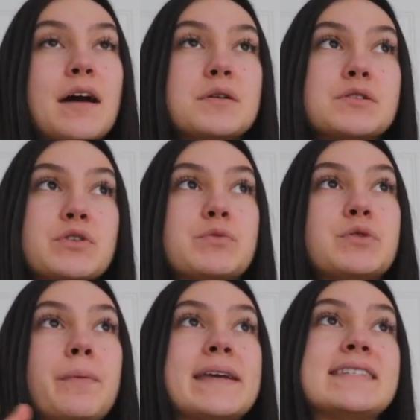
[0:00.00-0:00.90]
I would switch
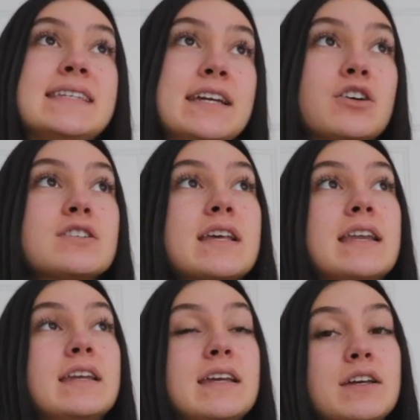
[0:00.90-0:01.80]
between my sneakers
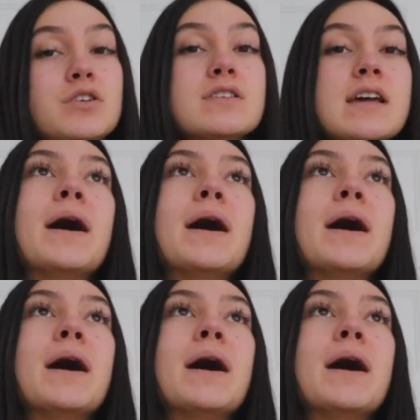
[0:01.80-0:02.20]
and heels.